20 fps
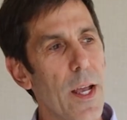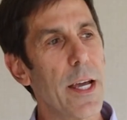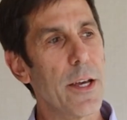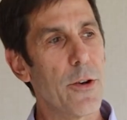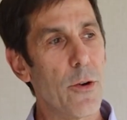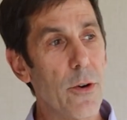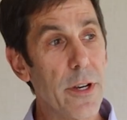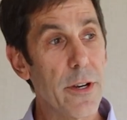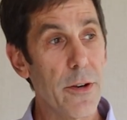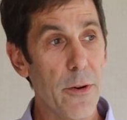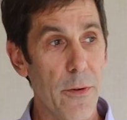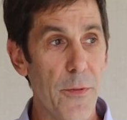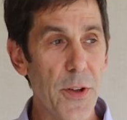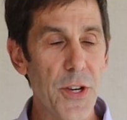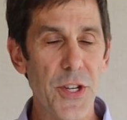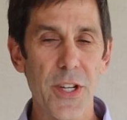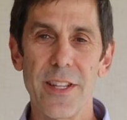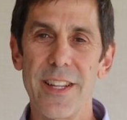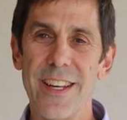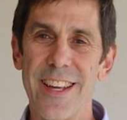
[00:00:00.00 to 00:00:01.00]
order to
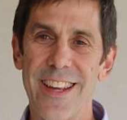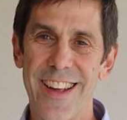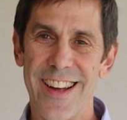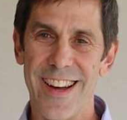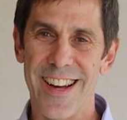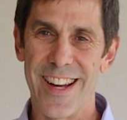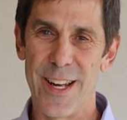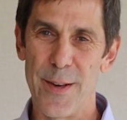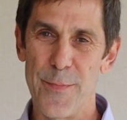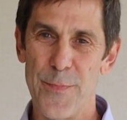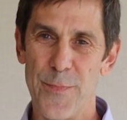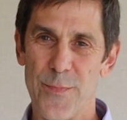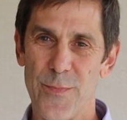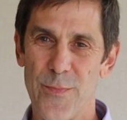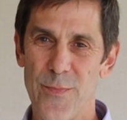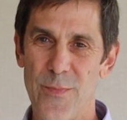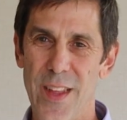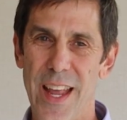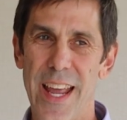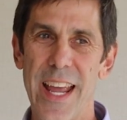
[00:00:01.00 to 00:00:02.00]
efficiently
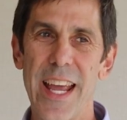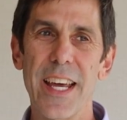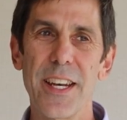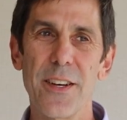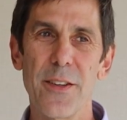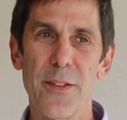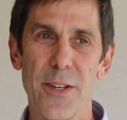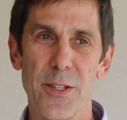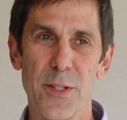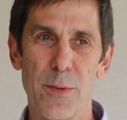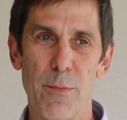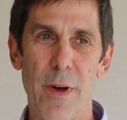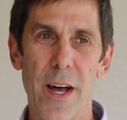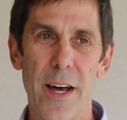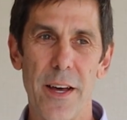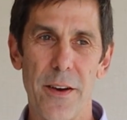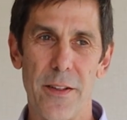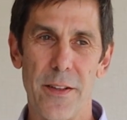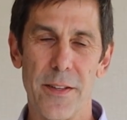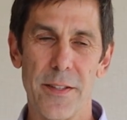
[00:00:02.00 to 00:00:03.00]
handle those
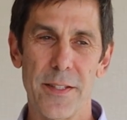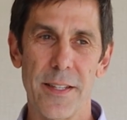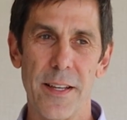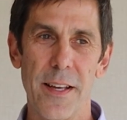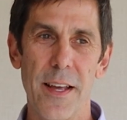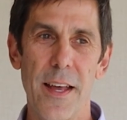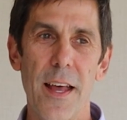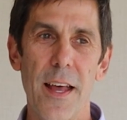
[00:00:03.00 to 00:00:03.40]
models,